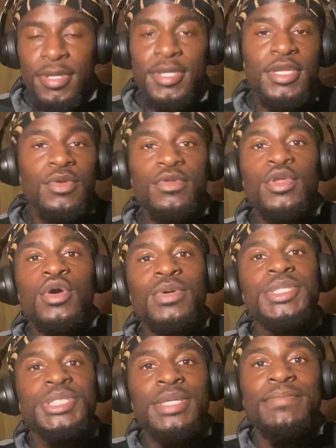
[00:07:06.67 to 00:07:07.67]
you
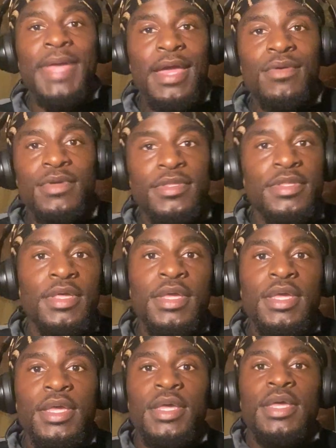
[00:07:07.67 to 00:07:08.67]
doing shit backwards.
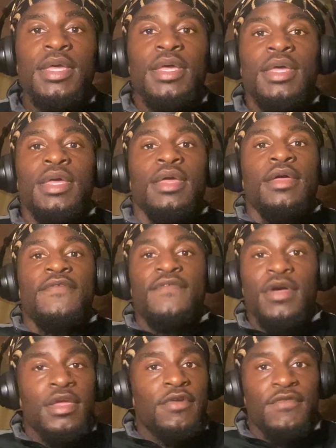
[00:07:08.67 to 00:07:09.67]

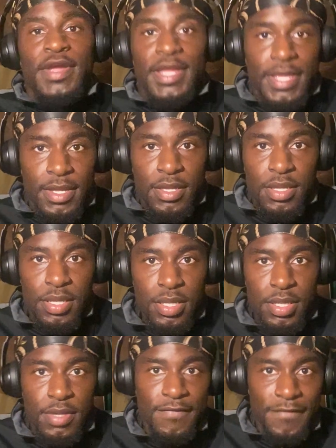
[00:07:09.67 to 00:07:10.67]
Fuck a ring.
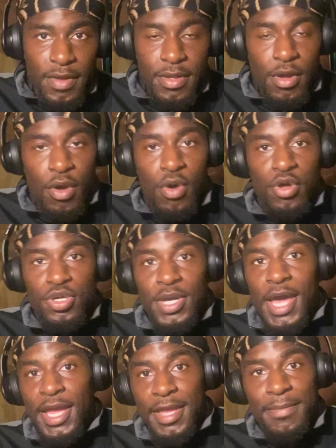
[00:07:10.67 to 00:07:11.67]
Fuck. Oh, you
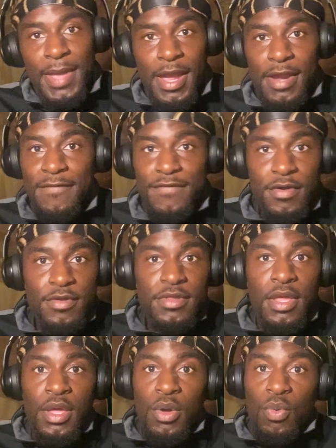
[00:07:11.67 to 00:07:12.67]
gotta get married first.
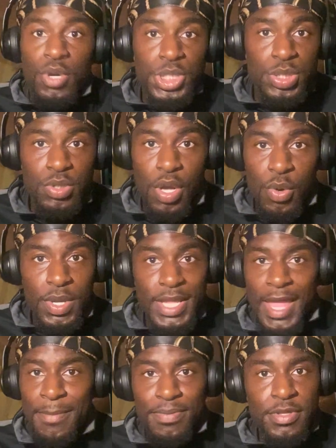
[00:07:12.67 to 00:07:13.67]
Once you go in
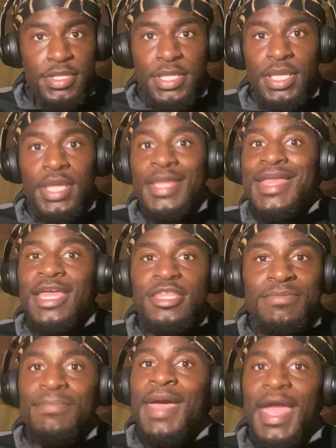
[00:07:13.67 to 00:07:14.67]
that pussy,
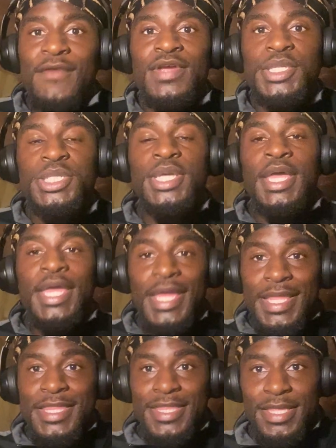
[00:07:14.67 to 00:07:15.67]
that's marriage.
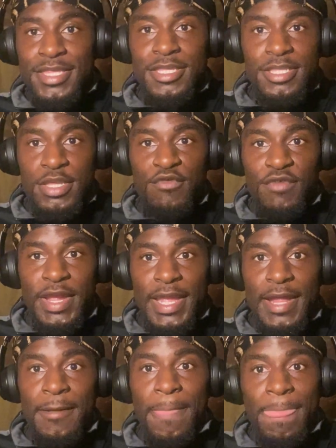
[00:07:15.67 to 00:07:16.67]
This is the
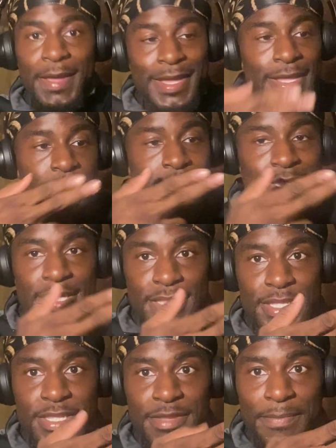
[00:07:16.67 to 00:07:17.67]
ring.
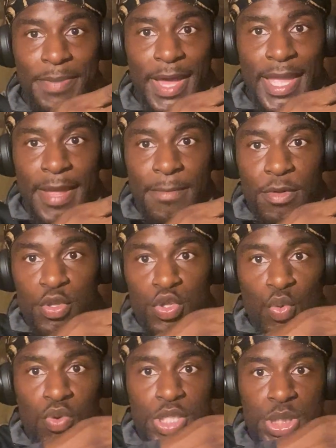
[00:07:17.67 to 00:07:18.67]
This is the pipe.
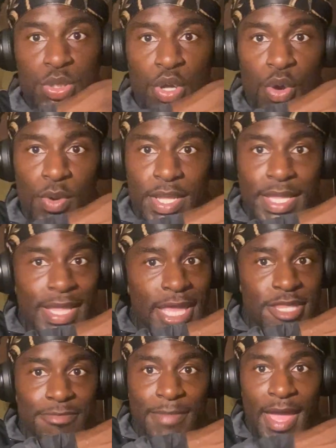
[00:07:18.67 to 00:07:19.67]
So once you go in,
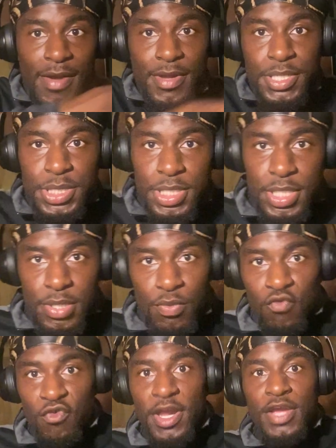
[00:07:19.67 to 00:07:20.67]
that's marriage.
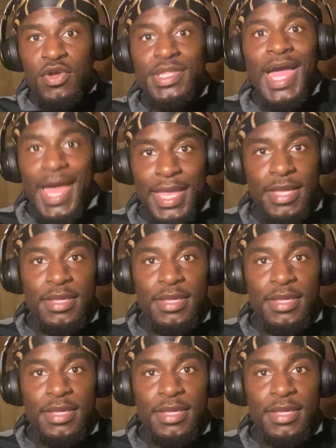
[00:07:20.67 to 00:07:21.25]
Ring or not,